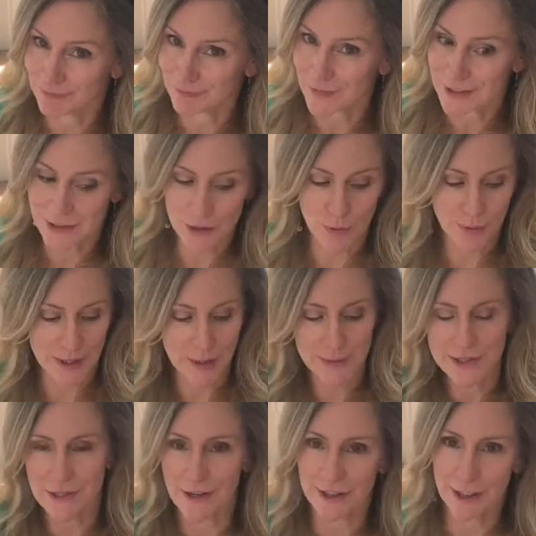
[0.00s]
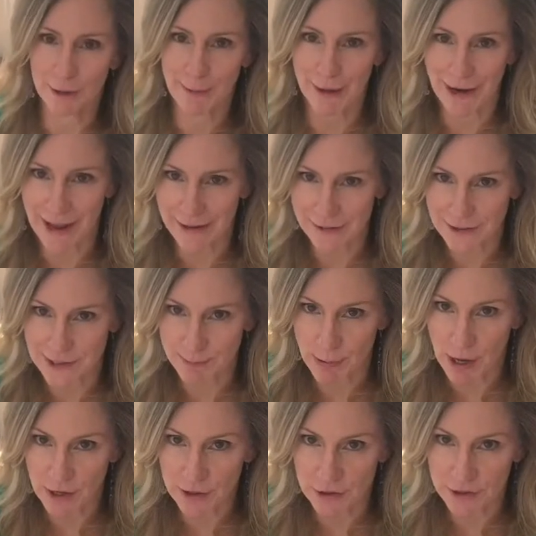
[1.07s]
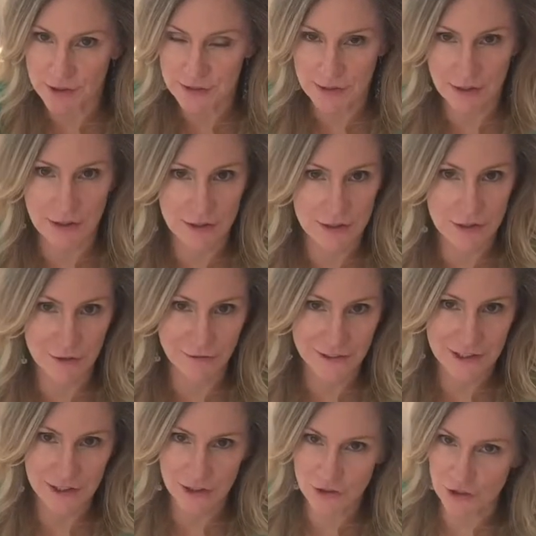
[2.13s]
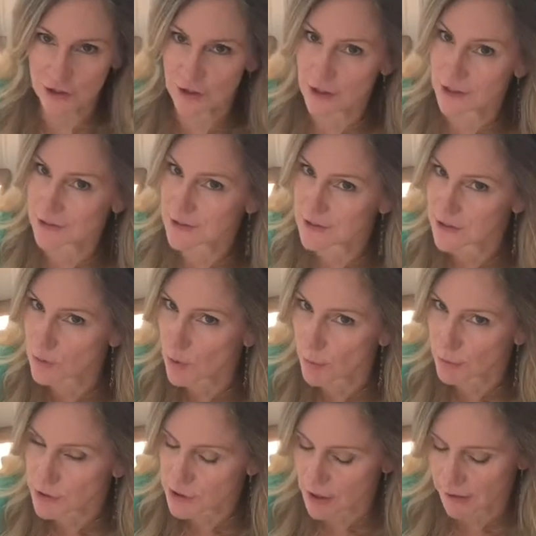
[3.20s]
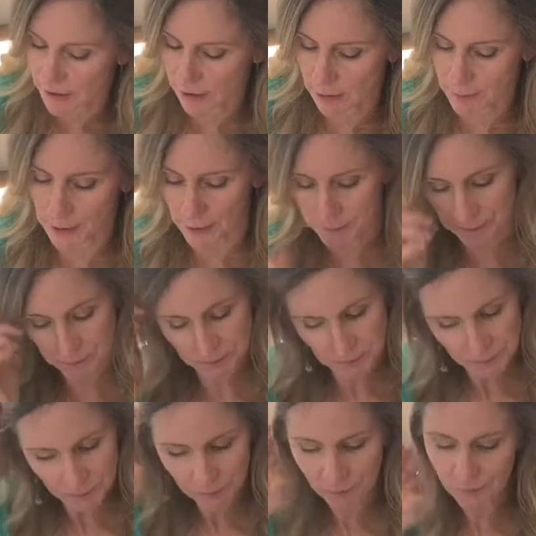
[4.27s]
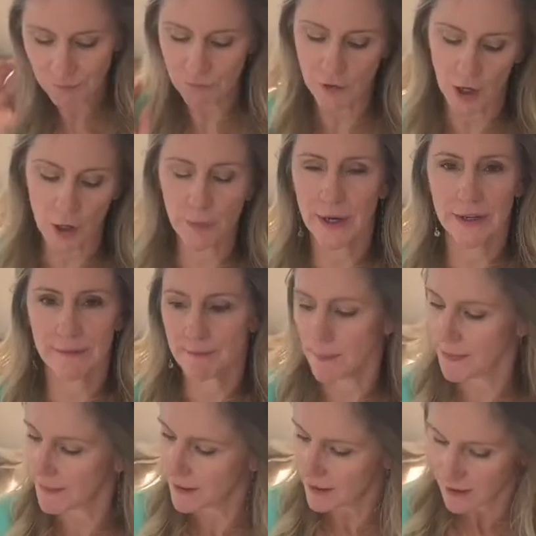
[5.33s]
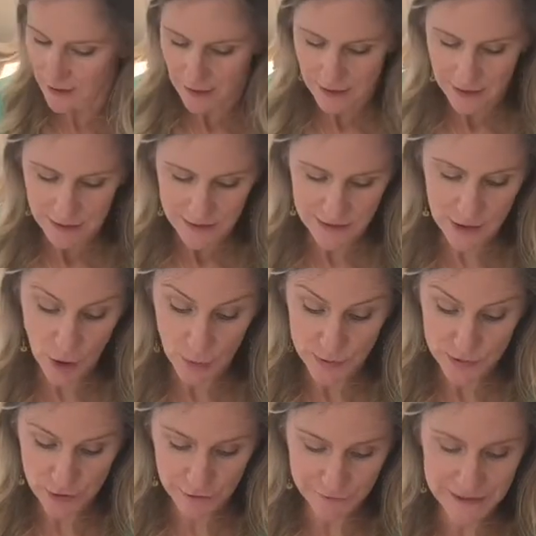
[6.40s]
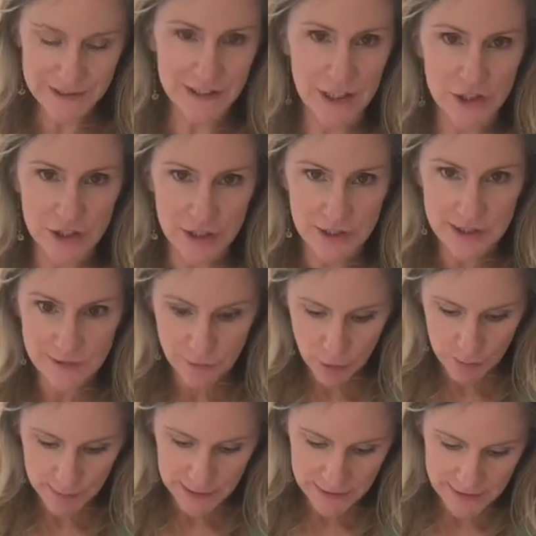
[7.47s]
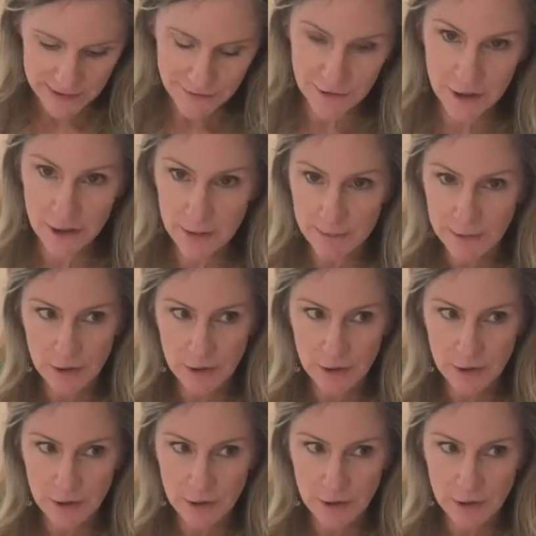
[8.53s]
So when I was talking about Agnes Peckles studying surface tension, this is what we're talking about. All right, so surface tension is forming this film.